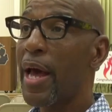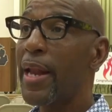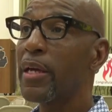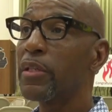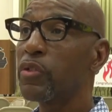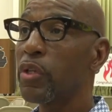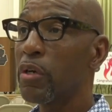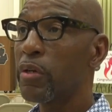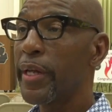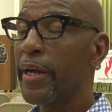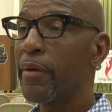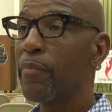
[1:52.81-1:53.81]
How to control
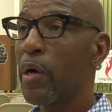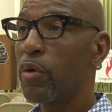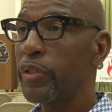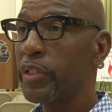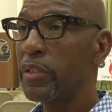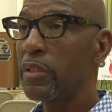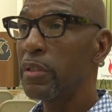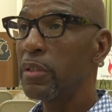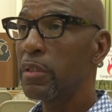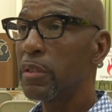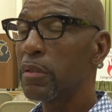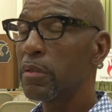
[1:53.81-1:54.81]
their
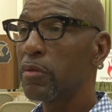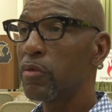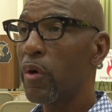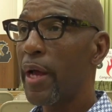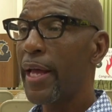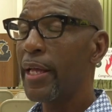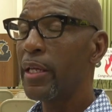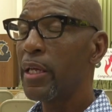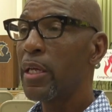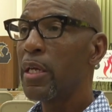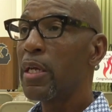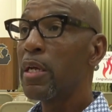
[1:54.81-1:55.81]
emotions, right?
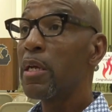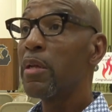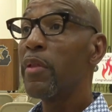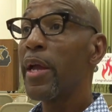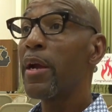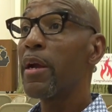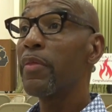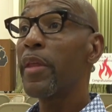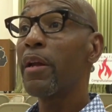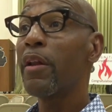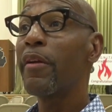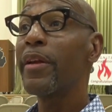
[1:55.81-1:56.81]
They're,
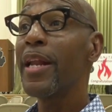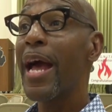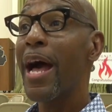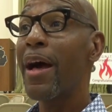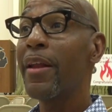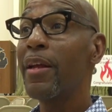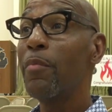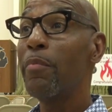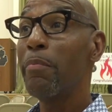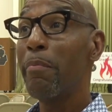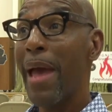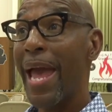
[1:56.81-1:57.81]
they're learning how to
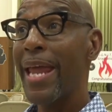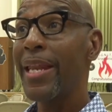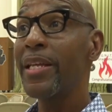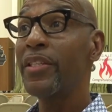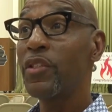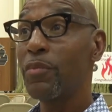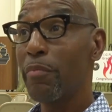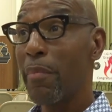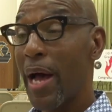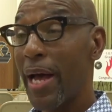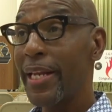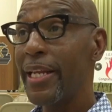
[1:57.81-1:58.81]
manage
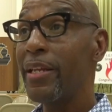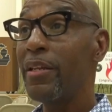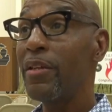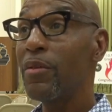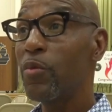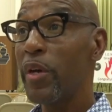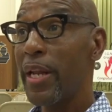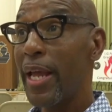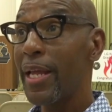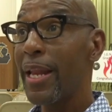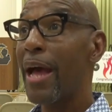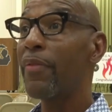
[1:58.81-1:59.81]
money when they
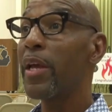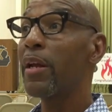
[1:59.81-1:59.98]
get out.